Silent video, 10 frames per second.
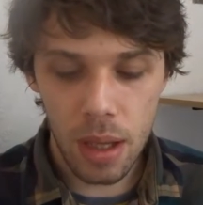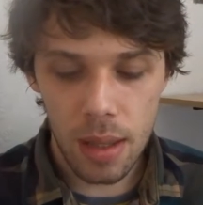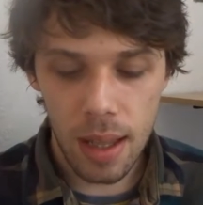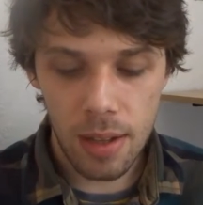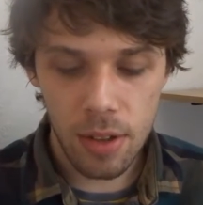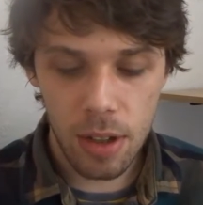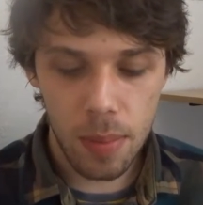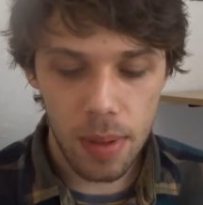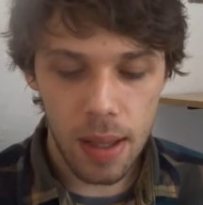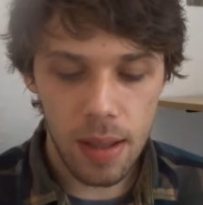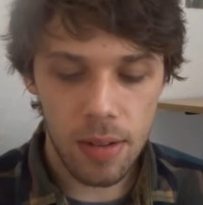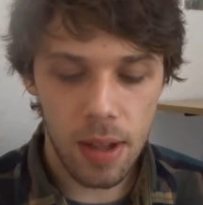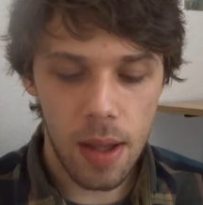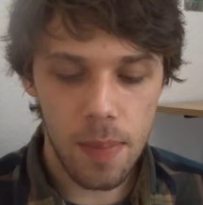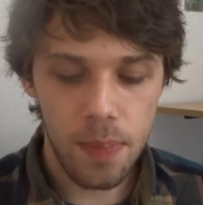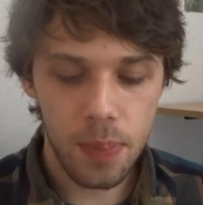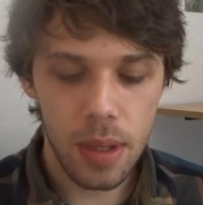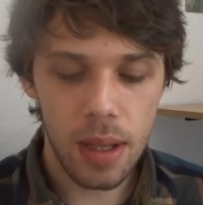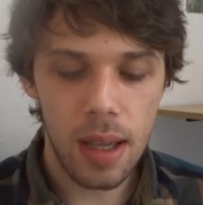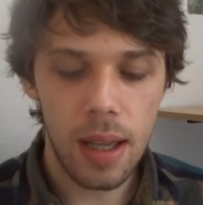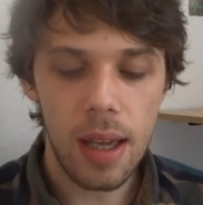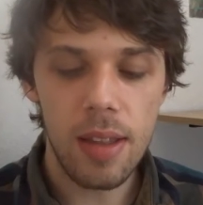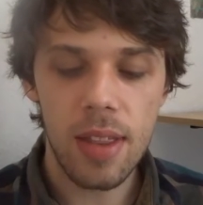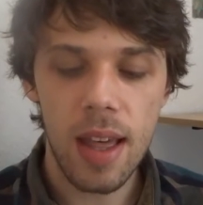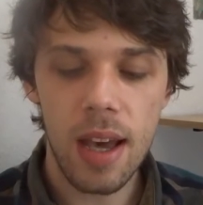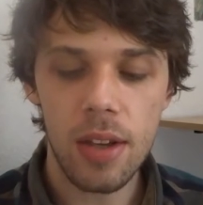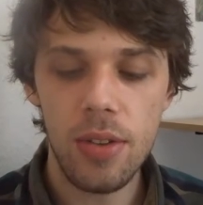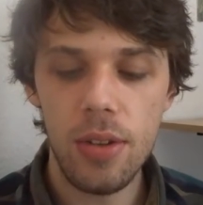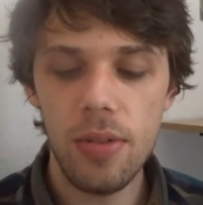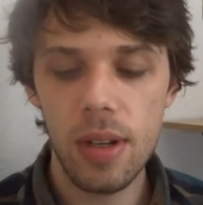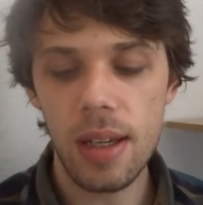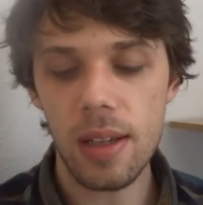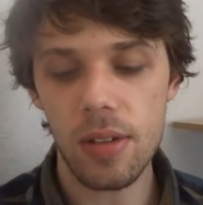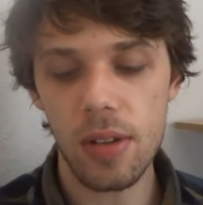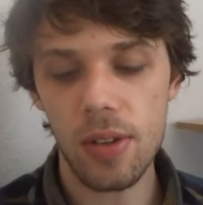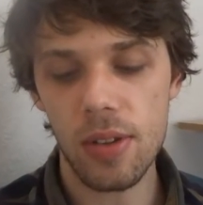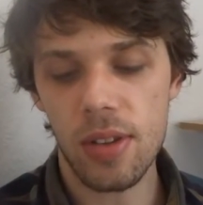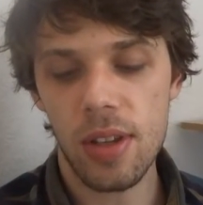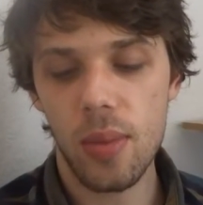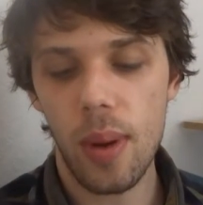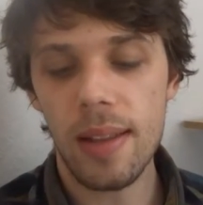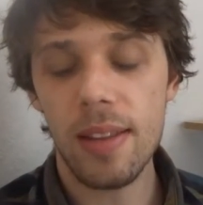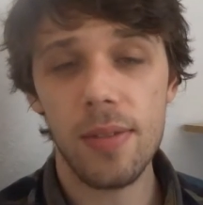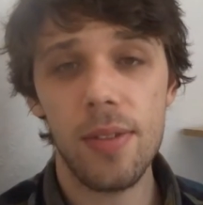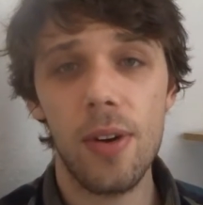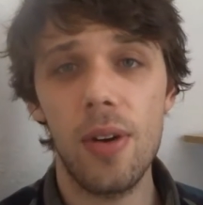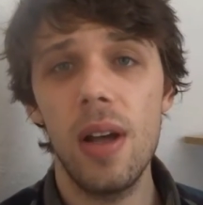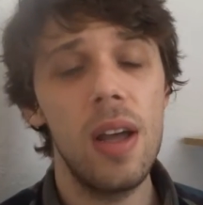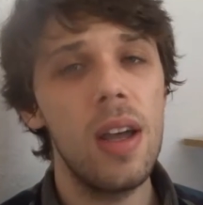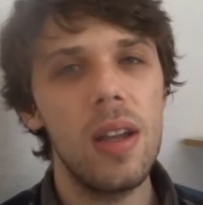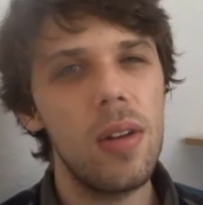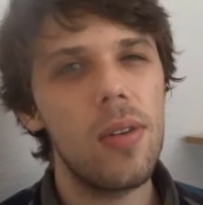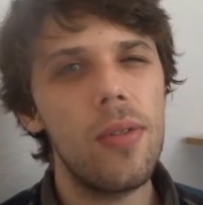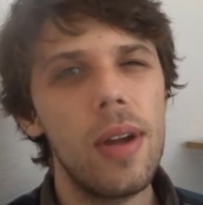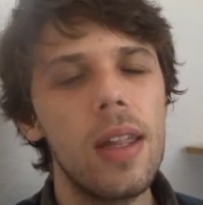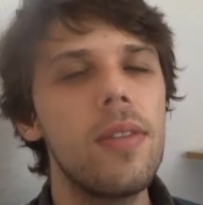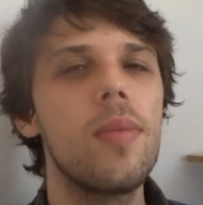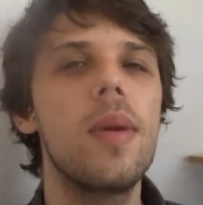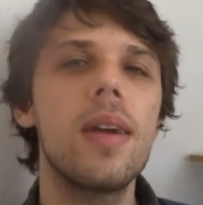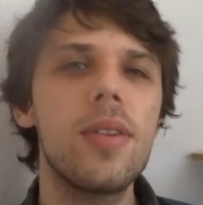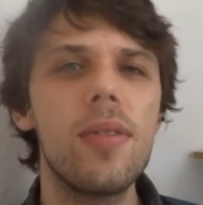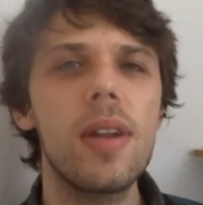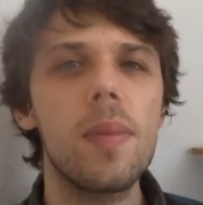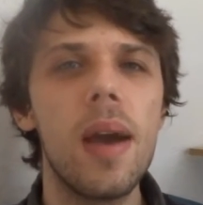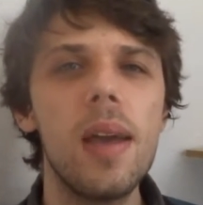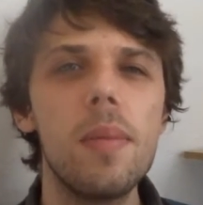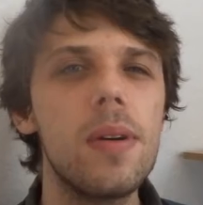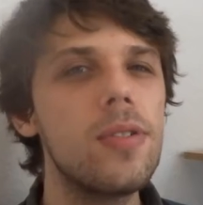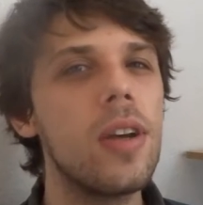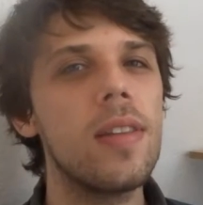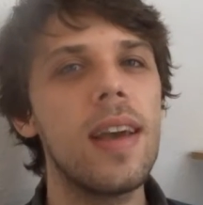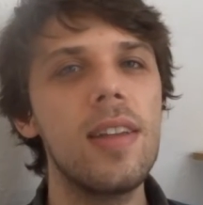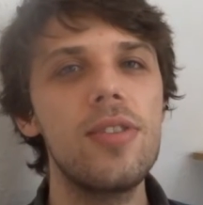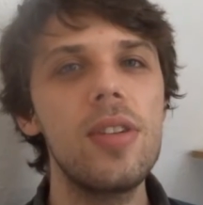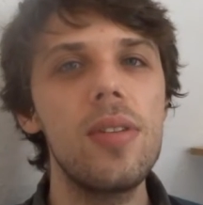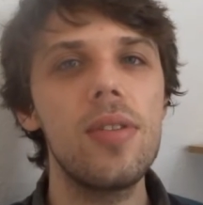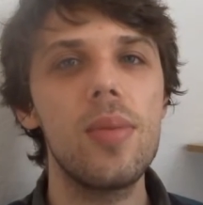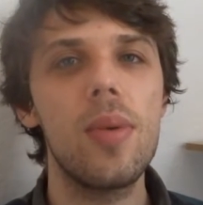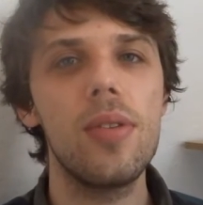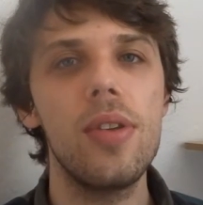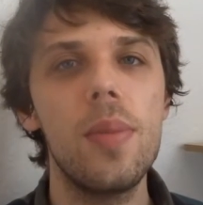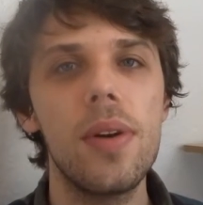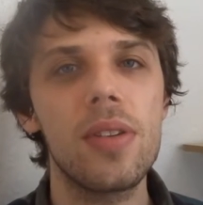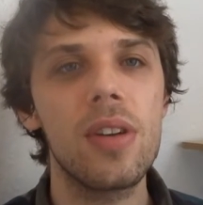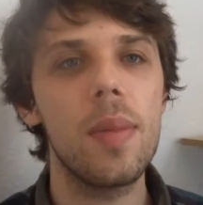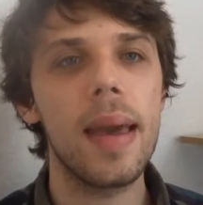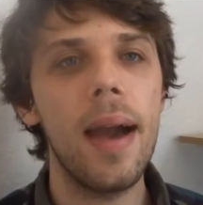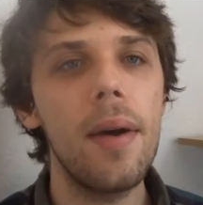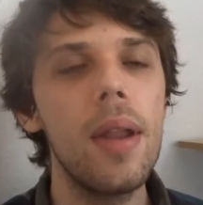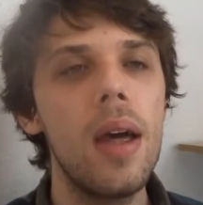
Next up is, um, is there a new release you're still waiting for? Not really for me. I don't really pay much attention to what new books are coming out.